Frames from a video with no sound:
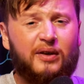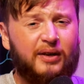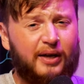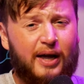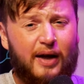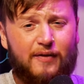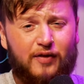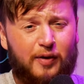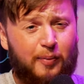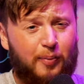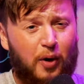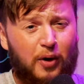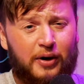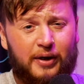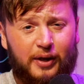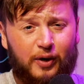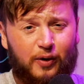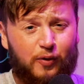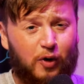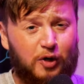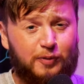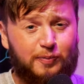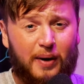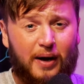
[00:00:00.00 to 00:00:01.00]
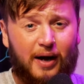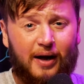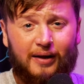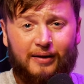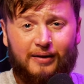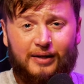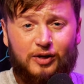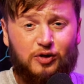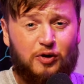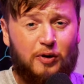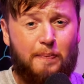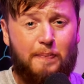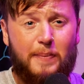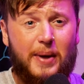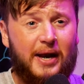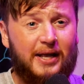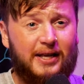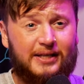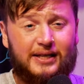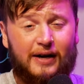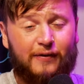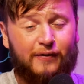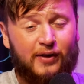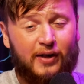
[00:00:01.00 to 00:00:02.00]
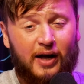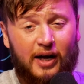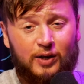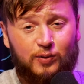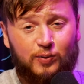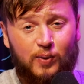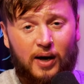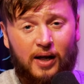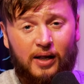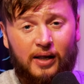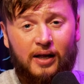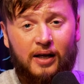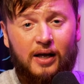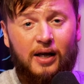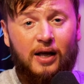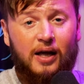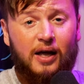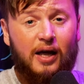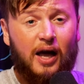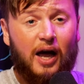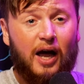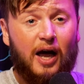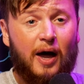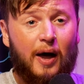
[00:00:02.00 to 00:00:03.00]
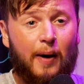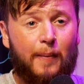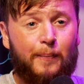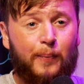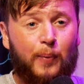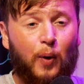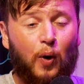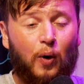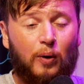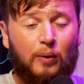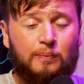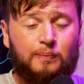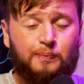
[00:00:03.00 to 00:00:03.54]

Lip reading: Kevin De Bruyne at the crossbar literally minutes after that as well. But